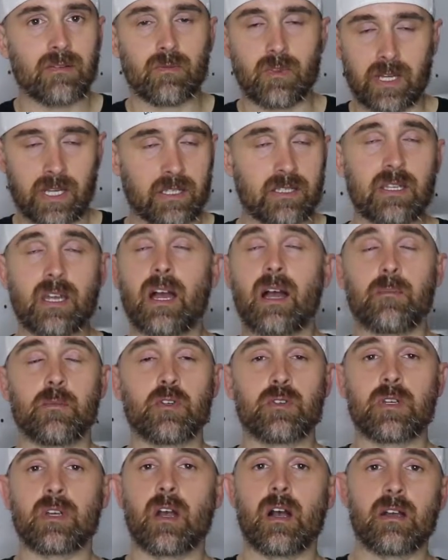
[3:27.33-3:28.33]
Like I said, I'm
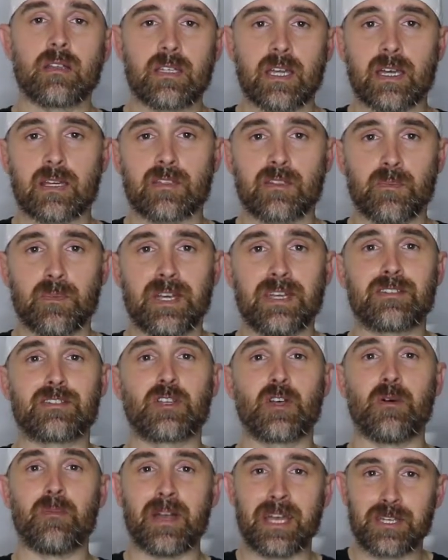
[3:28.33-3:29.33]
using contact cement,
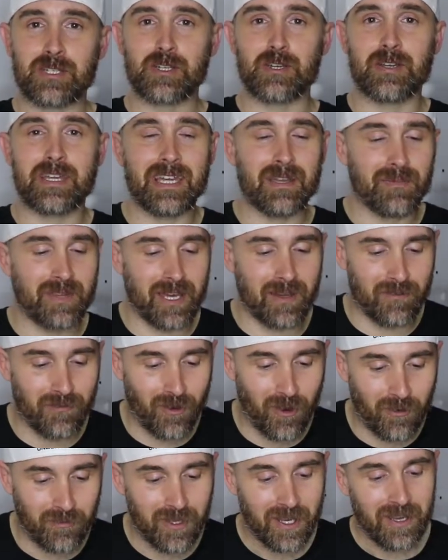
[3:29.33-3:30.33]
so make sure you keep that
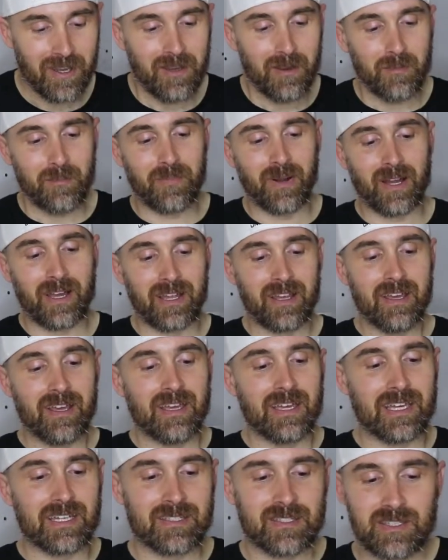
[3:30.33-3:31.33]
involved. But
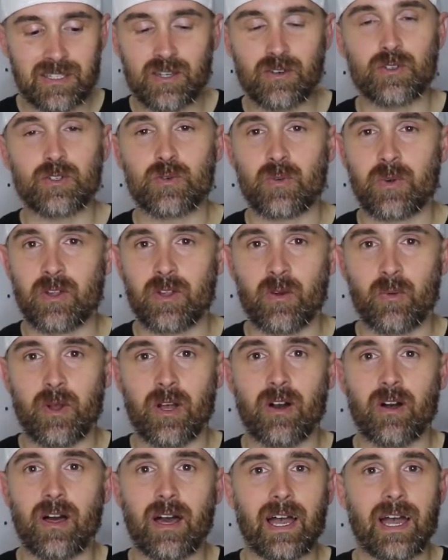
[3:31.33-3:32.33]
it seals really
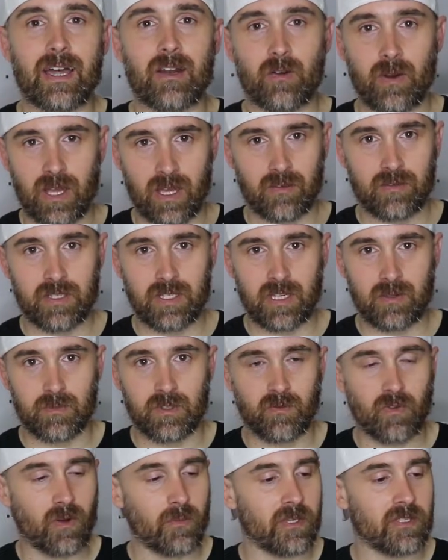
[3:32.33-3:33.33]
well. I don't have seams
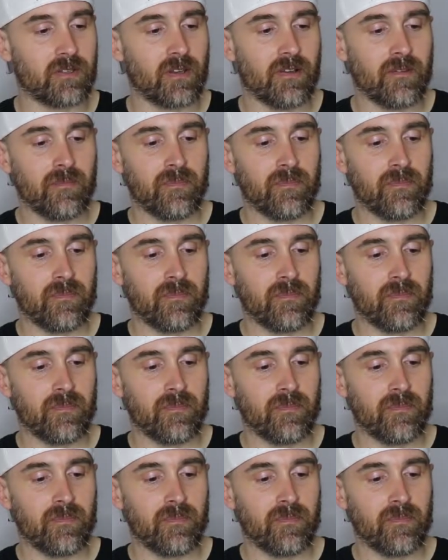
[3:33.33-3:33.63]
from it.